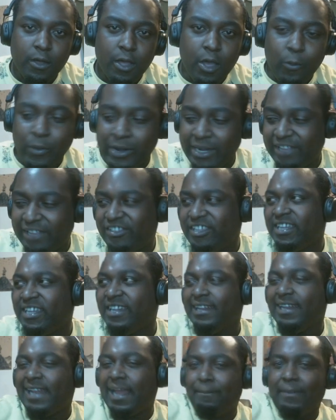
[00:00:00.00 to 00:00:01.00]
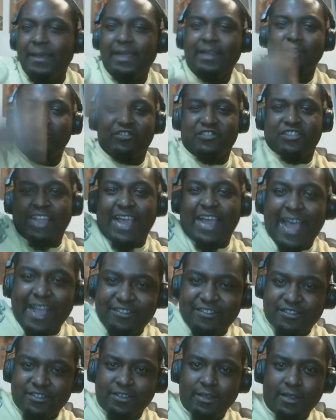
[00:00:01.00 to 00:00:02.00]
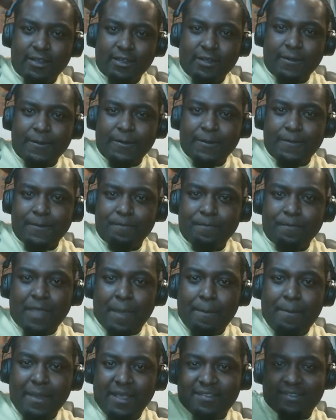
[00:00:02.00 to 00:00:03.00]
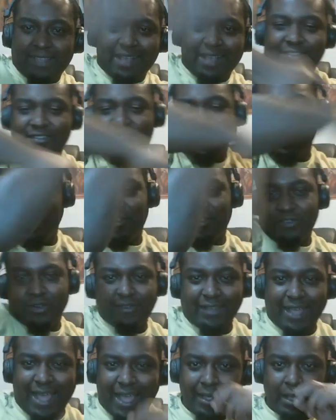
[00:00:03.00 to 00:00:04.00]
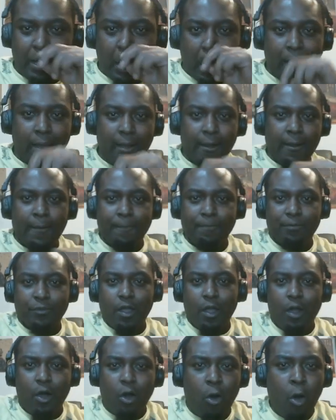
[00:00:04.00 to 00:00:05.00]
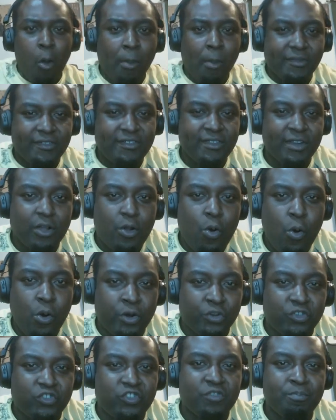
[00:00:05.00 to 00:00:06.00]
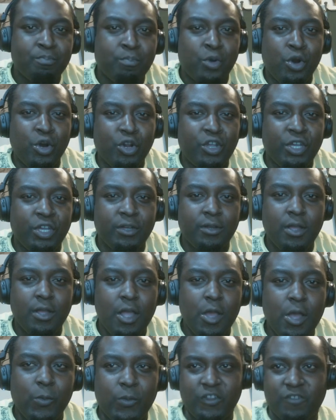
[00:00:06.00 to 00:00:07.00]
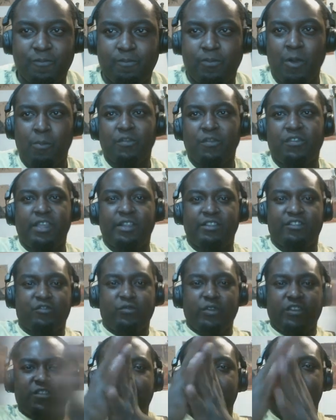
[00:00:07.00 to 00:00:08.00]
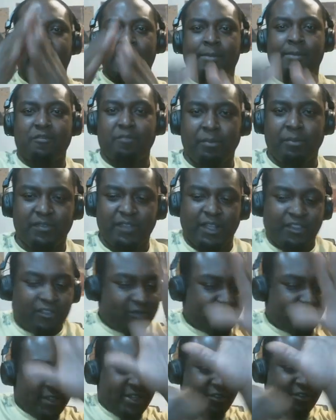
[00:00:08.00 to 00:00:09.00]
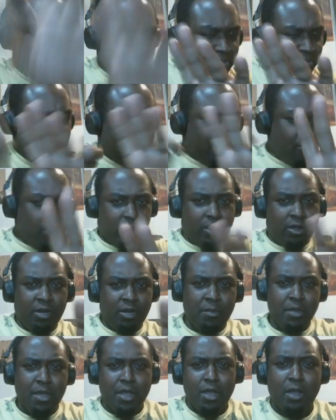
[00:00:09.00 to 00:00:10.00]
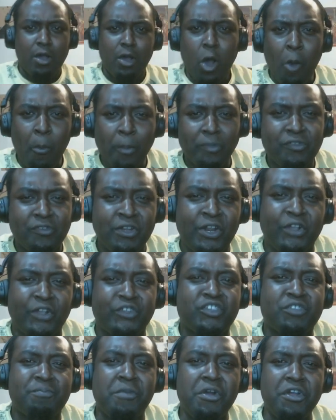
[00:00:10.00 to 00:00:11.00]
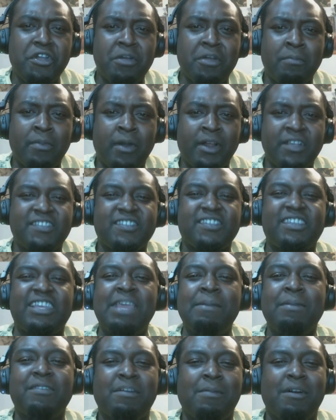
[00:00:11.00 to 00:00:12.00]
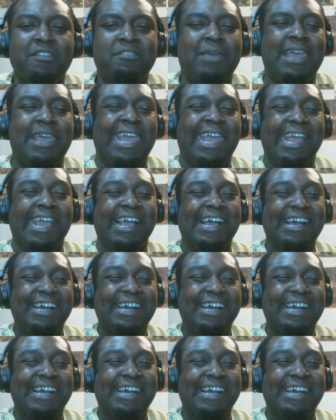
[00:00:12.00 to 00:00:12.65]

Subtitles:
When he cheated into that big little slash, that big slash of city to attack, Home was in the corner smirking when Sperm was getting squished by him. And Sperm and Slash was sitting there just putting their work on him. Home was sitting there smirking, bro. Scheming, talking about some, hey,